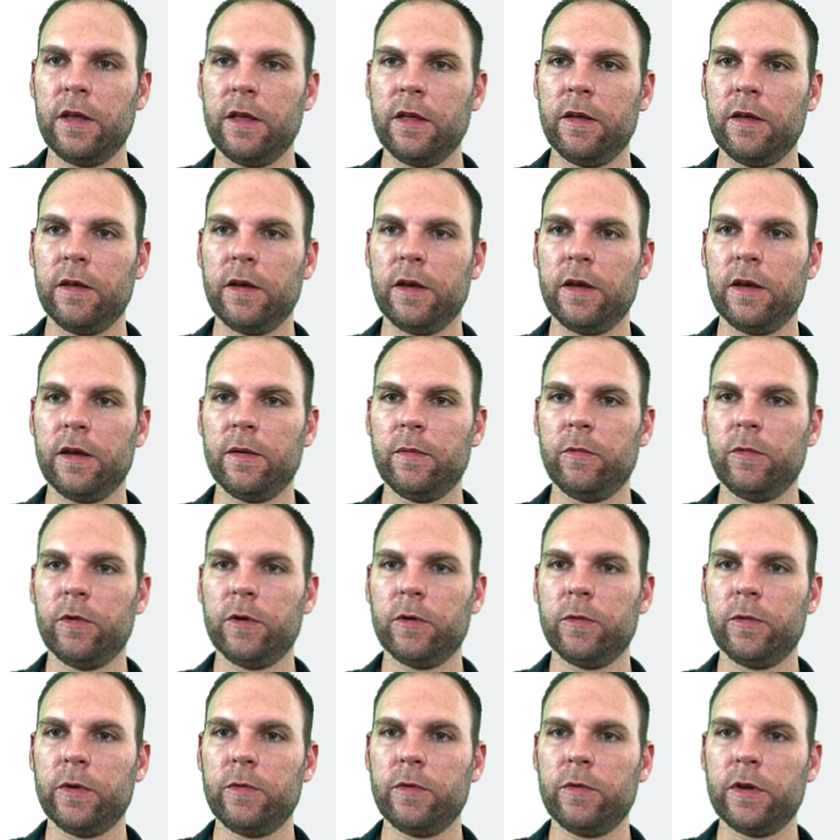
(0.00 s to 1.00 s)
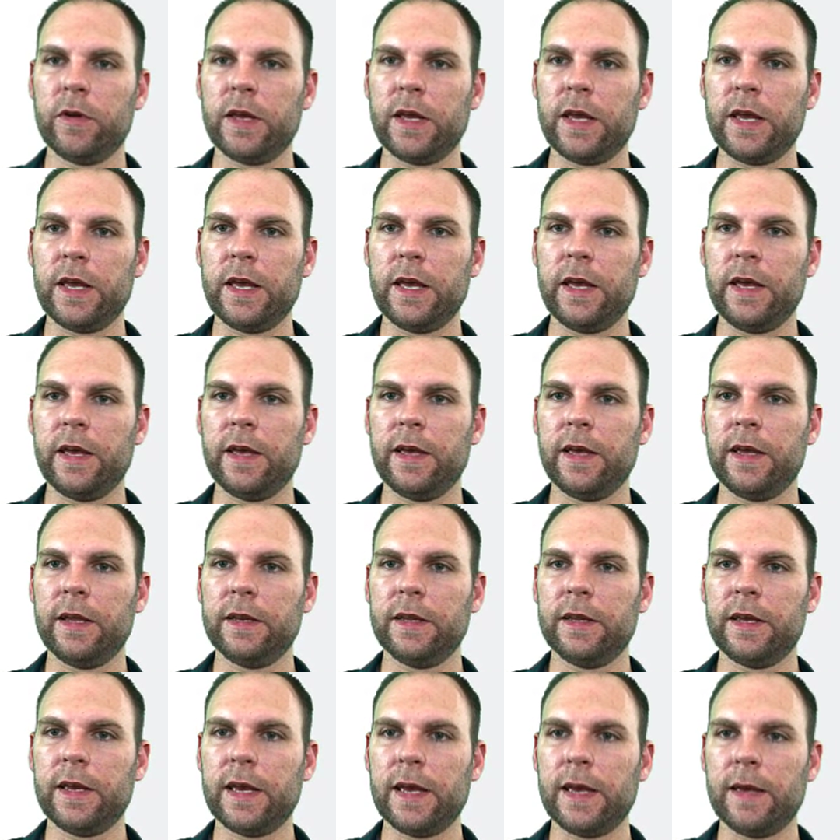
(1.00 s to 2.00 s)
where we want to
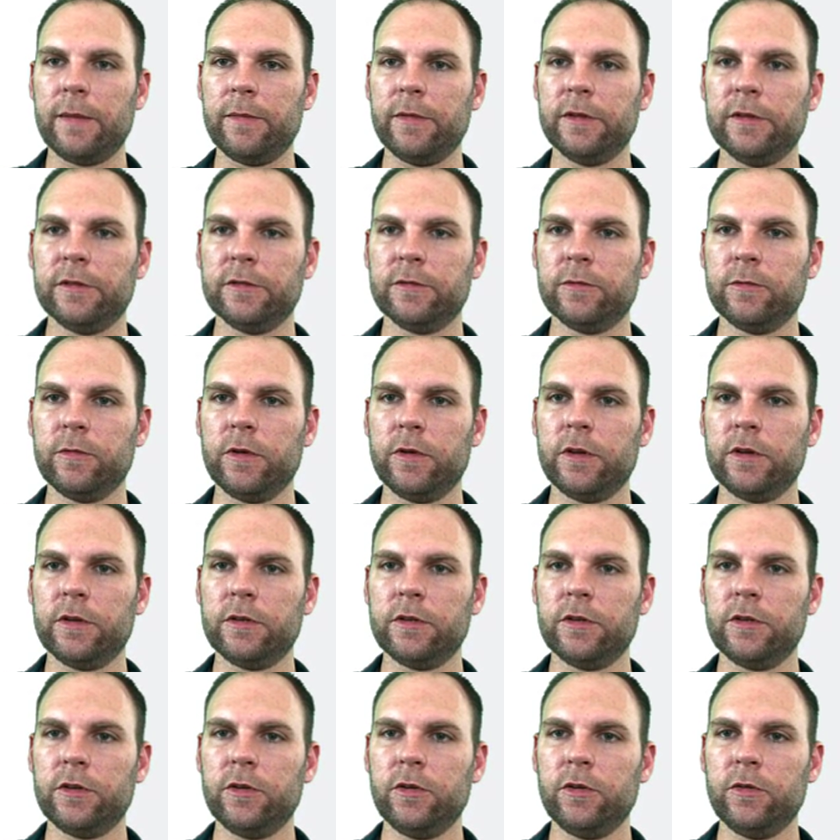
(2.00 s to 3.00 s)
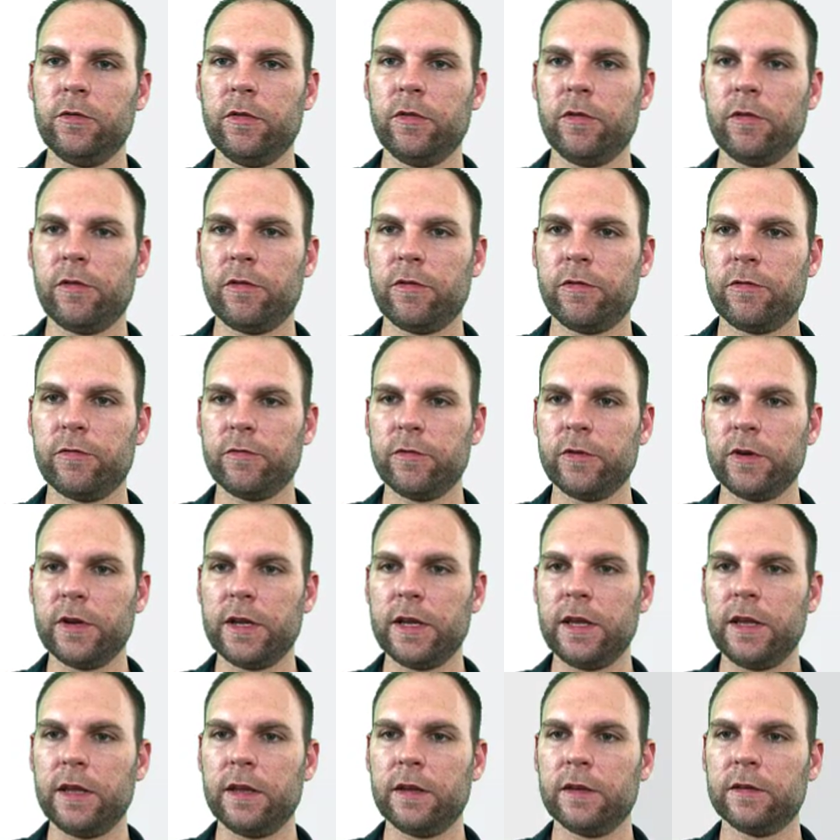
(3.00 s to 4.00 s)
add cabins 1, 2, and
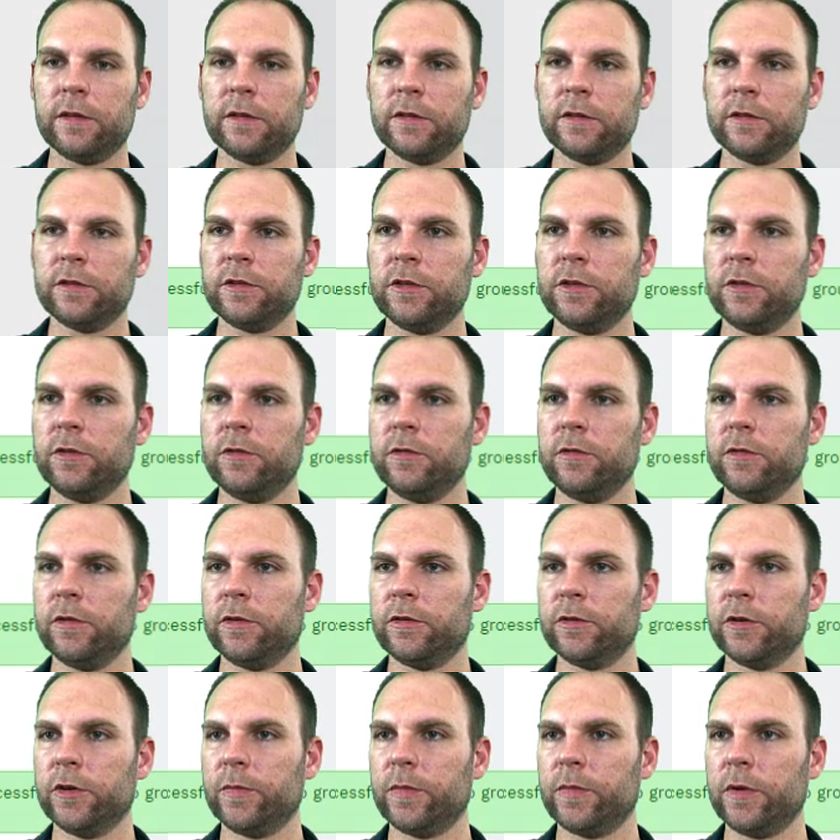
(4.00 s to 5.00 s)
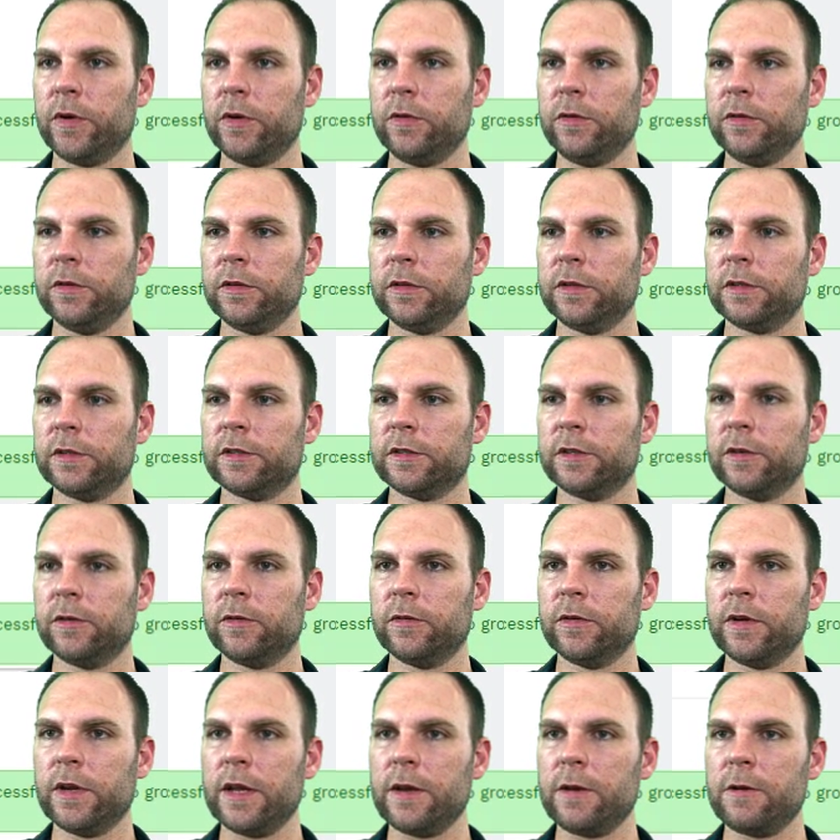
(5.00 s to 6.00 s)
3 to the group hold. So
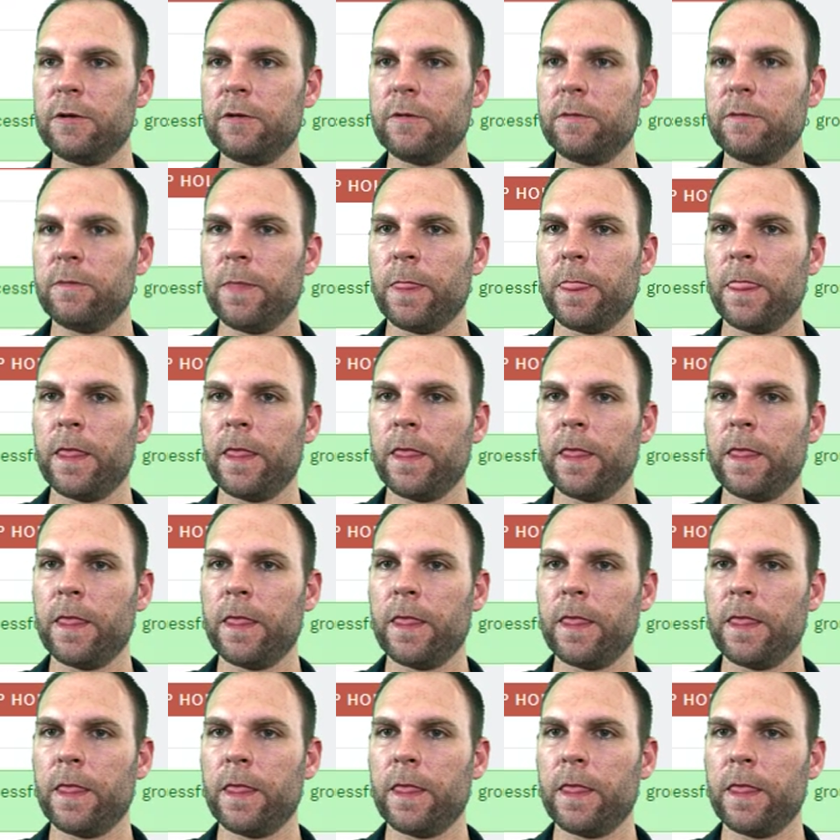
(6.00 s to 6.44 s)
now